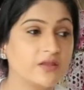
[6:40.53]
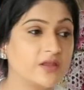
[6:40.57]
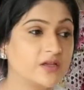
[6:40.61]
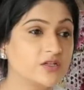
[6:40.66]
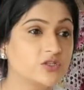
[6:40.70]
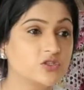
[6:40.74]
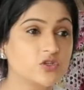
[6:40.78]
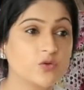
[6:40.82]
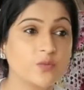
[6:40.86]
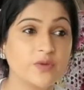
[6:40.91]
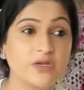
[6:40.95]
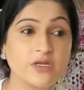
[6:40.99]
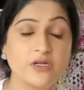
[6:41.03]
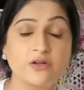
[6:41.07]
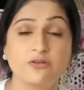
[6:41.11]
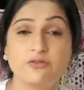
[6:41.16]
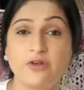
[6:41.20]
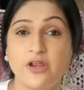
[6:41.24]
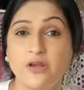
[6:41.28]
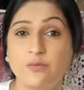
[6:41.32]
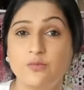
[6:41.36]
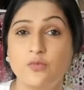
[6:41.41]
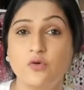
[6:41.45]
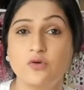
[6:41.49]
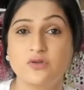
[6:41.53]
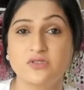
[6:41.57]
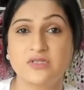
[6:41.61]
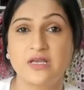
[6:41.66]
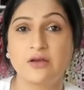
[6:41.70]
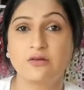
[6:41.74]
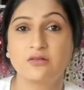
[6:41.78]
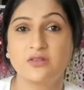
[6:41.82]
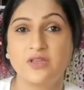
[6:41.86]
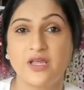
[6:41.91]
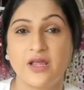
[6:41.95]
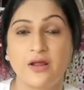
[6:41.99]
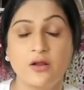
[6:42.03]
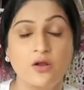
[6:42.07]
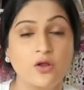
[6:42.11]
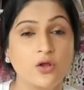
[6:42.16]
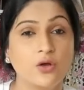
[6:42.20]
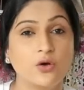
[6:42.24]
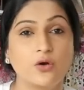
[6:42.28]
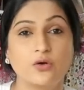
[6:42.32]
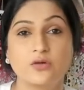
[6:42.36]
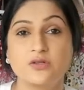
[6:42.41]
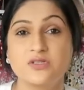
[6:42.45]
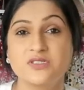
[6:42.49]
There's so many great books out there
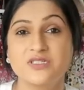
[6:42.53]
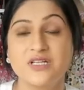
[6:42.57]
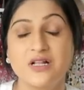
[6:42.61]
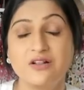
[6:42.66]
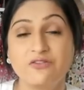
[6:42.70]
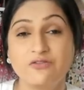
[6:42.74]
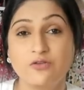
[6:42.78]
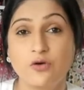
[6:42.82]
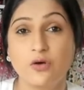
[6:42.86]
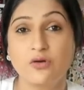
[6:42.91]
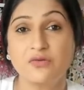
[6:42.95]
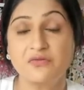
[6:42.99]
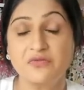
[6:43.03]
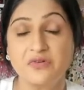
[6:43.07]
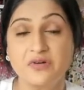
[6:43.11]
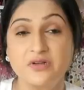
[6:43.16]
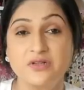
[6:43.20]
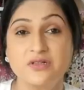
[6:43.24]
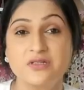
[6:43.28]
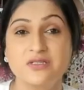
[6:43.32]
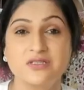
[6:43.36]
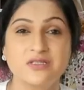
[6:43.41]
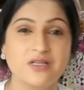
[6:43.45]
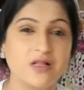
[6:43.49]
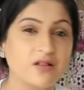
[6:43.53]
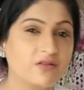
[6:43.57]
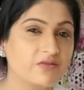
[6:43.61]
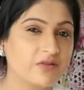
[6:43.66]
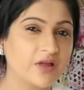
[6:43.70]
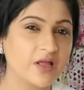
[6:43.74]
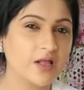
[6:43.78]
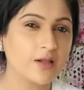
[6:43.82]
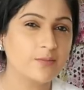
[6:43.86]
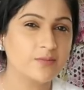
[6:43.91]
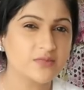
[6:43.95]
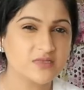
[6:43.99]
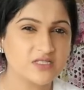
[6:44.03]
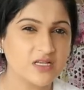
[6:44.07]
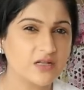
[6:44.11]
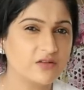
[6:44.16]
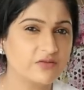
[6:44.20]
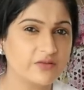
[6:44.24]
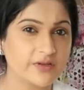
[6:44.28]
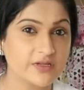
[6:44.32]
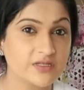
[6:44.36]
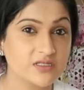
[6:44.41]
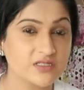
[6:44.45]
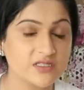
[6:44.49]
on self-confidence, self-help,
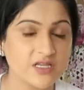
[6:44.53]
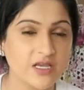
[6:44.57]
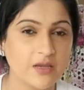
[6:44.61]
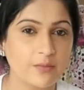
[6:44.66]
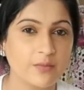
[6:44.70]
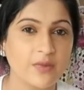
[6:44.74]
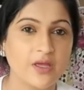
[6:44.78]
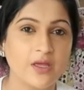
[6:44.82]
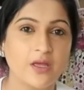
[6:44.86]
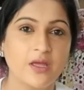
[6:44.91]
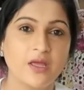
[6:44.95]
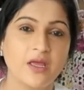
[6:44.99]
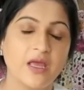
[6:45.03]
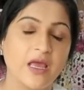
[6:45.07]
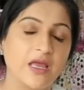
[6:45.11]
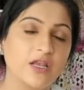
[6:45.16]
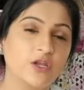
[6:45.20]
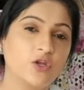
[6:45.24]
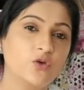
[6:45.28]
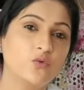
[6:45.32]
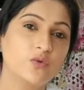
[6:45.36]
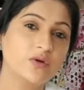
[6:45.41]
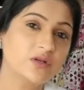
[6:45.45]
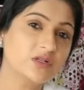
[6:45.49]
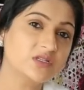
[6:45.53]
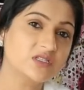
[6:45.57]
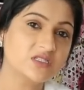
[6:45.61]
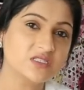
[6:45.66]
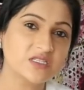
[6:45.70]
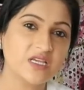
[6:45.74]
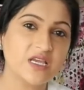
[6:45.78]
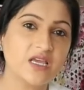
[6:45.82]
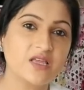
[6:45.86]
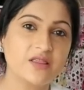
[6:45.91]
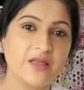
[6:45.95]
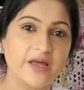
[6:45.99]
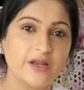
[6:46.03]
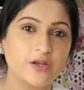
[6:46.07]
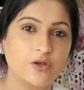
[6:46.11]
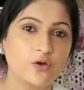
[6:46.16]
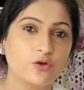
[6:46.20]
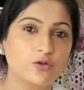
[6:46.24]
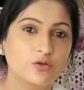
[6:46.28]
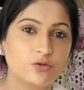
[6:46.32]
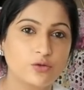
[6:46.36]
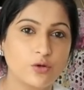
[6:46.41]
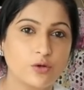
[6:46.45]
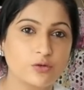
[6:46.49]
self-esteem, and you will see that
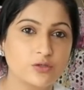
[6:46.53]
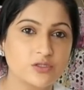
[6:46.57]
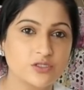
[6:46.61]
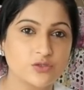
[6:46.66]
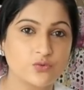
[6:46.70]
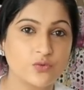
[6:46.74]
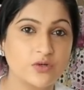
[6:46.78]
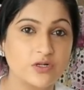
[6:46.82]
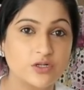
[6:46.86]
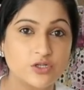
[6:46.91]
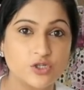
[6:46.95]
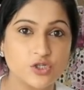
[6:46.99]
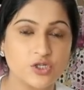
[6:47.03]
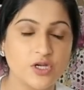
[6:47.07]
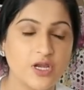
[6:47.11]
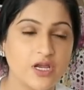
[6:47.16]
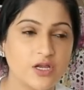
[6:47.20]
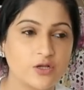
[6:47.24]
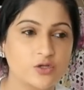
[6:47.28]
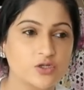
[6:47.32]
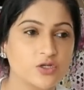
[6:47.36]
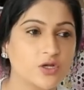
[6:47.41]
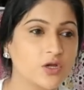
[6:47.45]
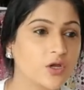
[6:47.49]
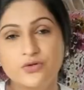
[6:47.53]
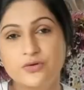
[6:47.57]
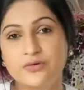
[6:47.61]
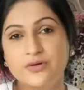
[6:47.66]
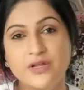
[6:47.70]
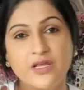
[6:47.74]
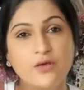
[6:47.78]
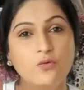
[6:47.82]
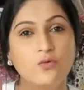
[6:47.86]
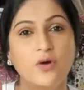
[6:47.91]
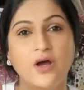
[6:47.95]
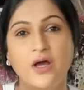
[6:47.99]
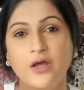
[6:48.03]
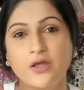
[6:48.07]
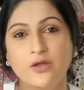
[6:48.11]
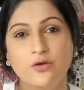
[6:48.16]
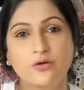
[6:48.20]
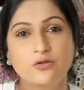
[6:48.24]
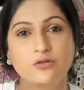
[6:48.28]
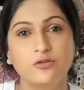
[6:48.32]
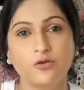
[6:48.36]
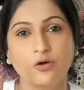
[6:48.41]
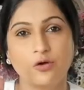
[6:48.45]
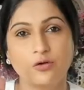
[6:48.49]
your thoughts will change. Rewire
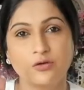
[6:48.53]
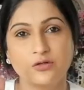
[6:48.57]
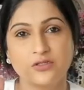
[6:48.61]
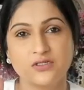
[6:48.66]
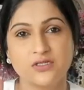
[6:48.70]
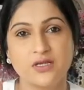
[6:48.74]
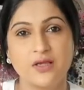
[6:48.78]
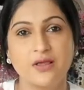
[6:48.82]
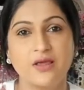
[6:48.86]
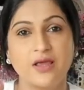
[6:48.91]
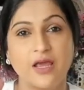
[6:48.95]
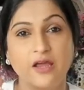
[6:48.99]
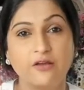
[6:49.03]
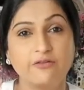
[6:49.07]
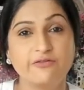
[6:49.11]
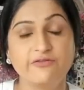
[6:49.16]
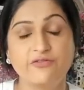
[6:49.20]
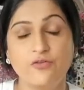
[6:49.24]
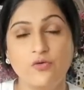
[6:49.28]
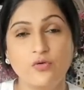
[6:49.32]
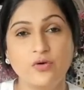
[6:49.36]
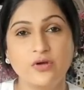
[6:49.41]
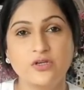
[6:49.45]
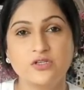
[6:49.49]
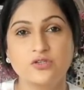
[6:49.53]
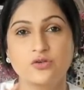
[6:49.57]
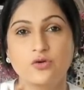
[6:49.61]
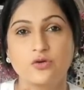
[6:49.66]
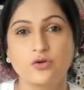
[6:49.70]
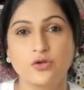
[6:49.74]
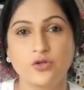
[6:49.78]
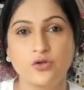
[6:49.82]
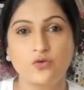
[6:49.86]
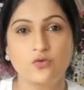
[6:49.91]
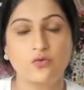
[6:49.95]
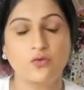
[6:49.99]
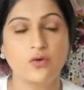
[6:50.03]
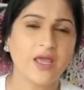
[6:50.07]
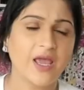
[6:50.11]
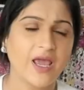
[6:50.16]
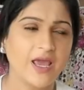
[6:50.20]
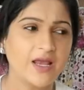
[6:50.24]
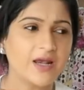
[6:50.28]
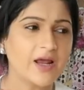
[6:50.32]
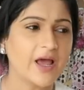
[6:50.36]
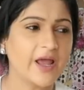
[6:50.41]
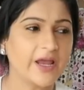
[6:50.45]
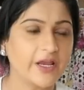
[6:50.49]
your thoughts and focus on you.
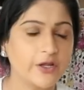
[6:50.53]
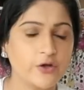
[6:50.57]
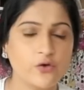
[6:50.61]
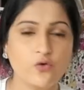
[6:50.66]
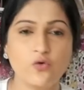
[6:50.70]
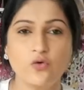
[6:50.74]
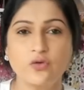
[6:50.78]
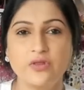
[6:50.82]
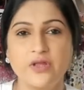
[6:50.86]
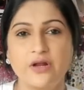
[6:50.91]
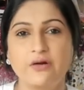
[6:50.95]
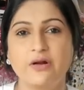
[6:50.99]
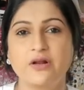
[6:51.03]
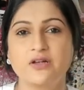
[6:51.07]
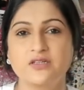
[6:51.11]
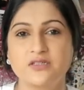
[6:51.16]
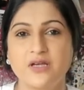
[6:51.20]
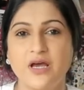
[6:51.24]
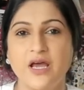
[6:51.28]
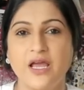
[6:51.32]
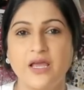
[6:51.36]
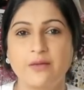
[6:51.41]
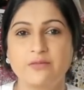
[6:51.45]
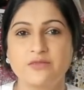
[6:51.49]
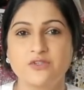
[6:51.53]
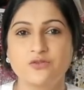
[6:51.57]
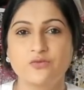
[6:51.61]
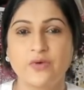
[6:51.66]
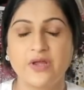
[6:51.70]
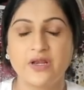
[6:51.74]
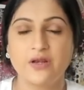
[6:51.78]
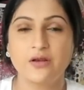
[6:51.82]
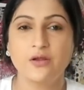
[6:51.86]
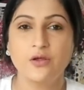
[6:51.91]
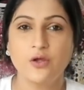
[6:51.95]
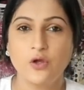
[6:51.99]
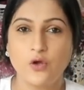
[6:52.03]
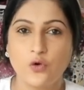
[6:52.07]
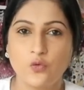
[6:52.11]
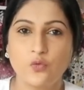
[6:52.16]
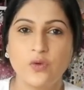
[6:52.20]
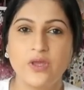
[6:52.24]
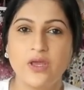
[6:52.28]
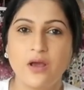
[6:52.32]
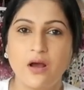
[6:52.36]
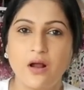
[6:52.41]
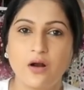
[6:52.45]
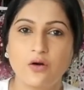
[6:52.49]
And I know there are times when
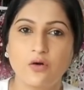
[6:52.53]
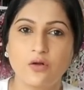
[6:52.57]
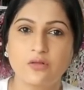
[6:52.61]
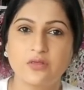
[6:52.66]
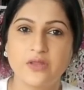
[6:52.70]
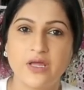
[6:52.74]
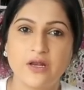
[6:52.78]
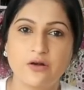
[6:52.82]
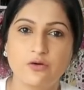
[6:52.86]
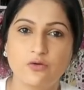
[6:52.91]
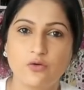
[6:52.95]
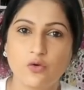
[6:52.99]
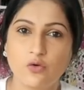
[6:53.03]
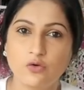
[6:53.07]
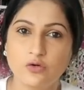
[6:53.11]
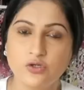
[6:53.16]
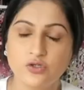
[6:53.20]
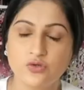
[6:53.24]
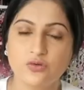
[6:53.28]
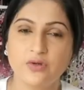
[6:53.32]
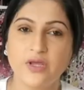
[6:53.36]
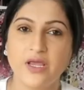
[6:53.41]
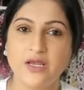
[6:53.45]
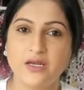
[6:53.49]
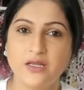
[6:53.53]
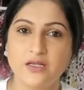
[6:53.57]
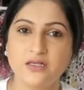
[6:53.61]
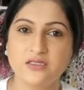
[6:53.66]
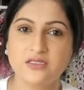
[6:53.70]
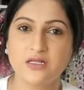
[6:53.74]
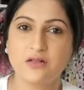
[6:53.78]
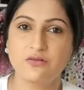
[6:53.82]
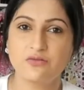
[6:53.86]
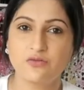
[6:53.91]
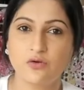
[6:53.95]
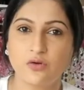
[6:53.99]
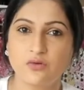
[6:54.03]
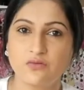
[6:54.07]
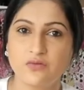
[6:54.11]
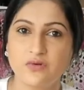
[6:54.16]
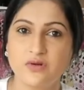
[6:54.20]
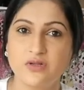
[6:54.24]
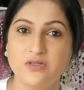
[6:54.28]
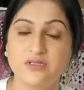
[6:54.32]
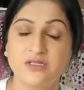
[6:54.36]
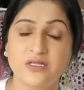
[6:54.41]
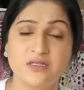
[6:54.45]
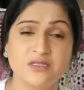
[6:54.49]
we are on that road to gaining
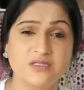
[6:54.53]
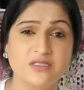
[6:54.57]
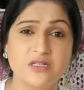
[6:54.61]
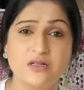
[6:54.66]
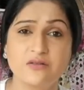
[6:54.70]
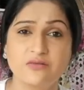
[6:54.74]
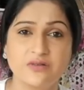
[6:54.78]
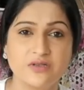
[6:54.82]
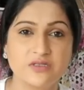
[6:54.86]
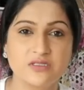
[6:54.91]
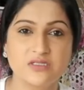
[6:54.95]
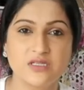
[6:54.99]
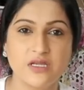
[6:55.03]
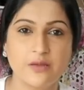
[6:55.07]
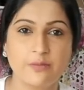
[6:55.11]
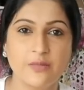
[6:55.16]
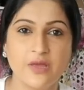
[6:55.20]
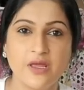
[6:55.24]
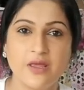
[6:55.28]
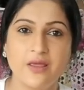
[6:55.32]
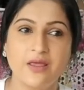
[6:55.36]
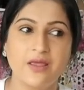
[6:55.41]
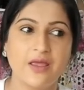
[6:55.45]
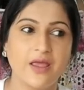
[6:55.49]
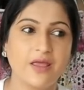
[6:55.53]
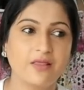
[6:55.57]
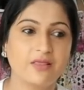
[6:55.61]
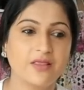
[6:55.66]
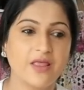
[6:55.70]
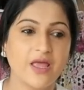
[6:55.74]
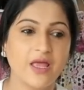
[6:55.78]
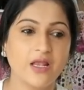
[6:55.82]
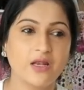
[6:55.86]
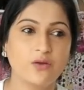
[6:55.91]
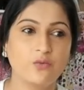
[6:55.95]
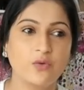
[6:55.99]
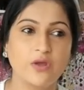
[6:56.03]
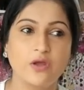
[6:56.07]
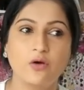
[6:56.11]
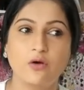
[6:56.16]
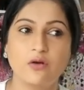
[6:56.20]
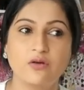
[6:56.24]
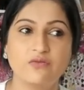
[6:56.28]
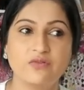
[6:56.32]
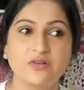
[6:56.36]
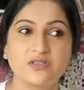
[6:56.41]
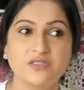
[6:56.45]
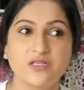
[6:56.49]
self-confidence and self-esteem, and then we
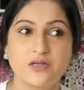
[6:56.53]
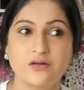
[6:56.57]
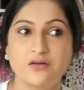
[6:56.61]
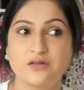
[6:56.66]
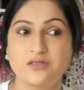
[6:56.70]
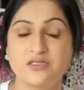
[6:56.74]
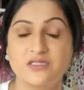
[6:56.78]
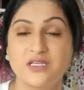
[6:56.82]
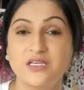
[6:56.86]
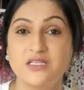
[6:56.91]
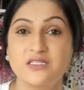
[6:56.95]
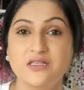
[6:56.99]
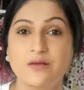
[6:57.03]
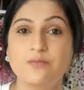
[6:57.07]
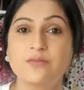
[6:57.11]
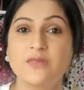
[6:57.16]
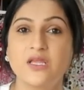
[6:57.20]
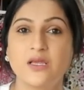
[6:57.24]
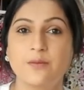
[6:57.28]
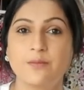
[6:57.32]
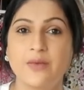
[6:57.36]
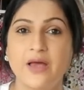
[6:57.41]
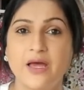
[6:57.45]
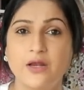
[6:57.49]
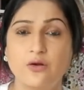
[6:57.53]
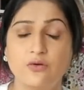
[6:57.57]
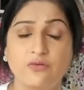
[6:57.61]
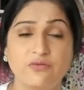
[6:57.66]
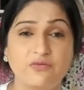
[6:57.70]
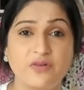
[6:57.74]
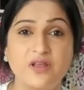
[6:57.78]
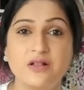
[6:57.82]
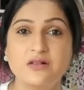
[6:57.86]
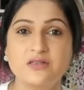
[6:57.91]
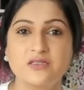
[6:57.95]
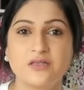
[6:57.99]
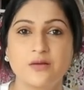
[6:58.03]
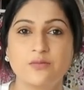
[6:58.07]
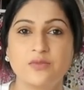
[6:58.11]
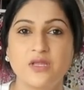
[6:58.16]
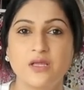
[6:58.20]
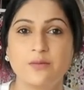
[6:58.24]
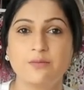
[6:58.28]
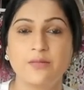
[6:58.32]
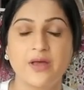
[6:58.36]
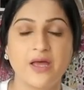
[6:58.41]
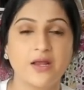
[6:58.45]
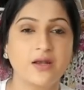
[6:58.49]
all of a sudden see something bad or feel
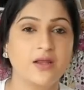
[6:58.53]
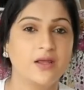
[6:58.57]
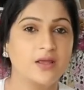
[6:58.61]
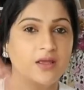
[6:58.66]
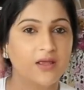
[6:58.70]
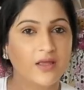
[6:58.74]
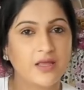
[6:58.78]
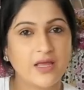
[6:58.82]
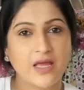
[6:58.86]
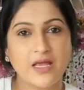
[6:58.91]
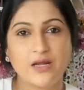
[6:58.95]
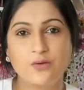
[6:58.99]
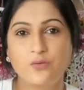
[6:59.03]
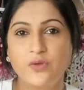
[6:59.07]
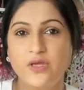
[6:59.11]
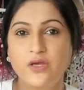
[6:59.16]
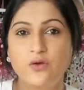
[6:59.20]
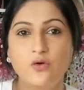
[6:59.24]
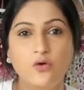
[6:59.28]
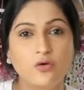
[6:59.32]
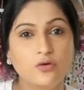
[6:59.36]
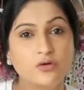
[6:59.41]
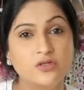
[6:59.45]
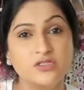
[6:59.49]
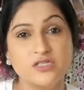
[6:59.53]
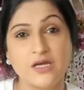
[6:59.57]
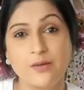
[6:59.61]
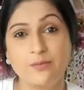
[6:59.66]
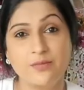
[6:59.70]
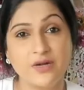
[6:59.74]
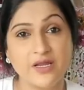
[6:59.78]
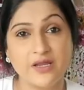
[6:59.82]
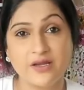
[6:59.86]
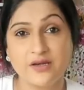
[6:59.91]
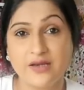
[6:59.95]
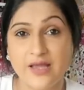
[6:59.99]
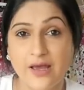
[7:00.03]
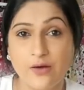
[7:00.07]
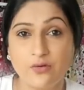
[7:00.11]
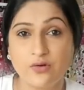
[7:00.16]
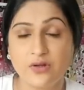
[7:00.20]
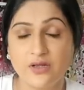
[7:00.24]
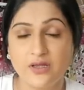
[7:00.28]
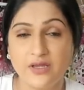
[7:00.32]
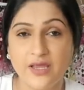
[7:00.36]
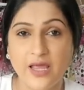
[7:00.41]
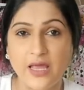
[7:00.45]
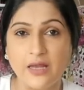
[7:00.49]
something bad, and we go tumbling down
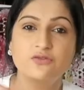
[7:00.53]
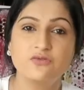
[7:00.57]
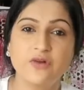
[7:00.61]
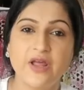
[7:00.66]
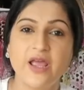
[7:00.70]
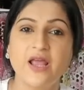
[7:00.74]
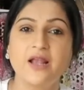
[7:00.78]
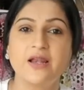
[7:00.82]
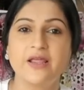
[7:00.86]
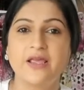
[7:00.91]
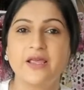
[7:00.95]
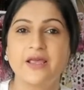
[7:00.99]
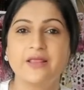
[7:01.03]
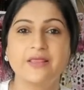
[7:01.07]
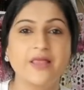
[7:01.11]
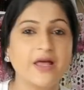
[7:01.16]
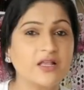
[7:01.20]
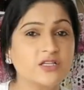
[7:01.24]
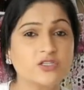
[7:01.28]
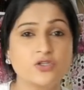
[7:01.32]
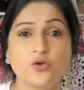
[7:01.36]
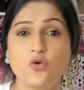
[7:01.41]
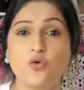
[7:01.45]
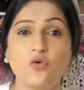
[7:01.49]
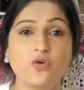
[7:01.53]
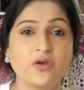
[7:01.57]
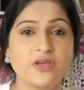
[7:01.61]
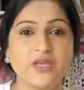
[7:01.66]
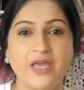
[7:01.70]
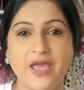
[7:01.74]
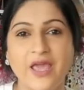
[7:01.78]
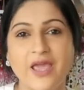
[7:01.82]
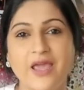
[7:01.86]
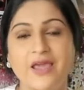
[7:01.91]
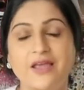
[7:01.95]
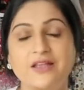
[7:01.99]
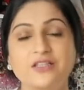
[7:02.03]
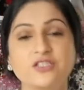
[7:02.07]
again. Really, that's okay.